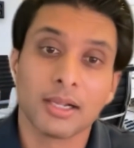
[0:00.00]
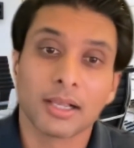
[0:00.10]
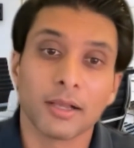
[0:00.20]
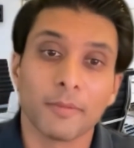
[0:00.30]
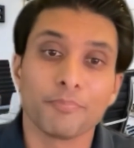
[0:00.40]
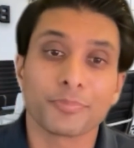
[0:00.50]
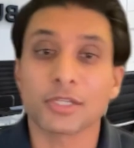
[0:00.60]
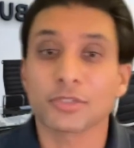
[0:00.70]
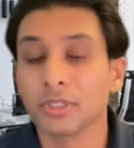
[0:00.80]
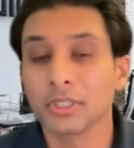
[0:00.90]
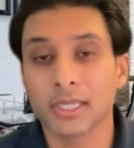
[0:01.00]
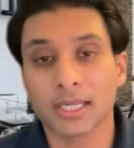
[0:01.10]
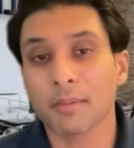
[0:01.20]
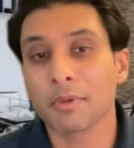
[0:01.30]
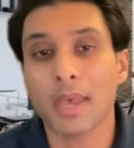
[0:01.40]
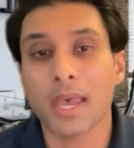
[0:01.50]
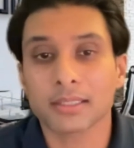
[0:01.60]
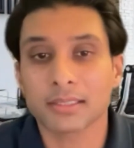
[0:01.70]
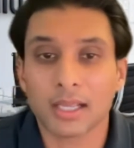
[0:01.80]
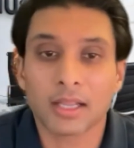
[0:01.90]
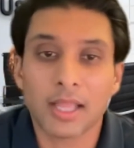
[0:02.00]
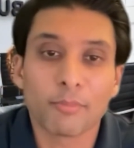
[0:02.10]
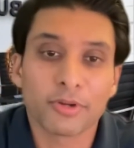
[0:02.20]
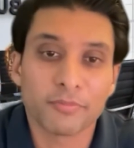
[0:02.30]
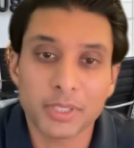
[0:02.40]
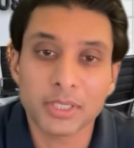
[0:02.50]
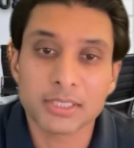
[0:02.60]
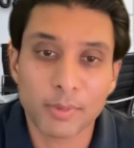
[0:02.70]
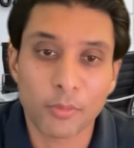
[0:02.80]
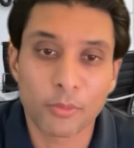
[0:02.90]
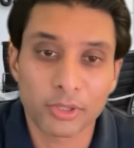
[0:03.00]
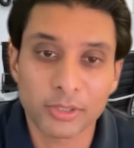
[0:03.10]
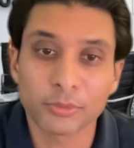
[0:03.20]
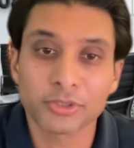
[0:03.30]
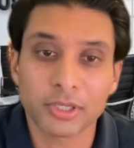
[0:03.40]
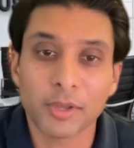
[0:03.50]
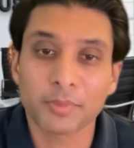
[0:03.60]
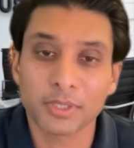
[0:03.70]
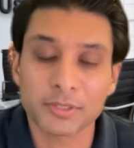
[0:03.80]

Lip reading: That's really, again, coming back to that collaborative piece about working with your company.